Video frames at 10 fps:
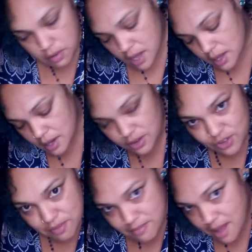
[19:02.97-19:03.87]
I can
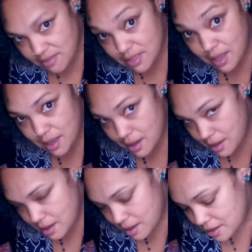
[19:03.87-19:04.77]
do my
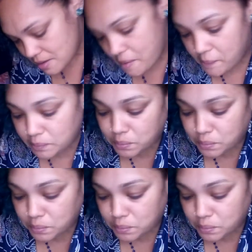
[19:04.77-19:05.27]
thing.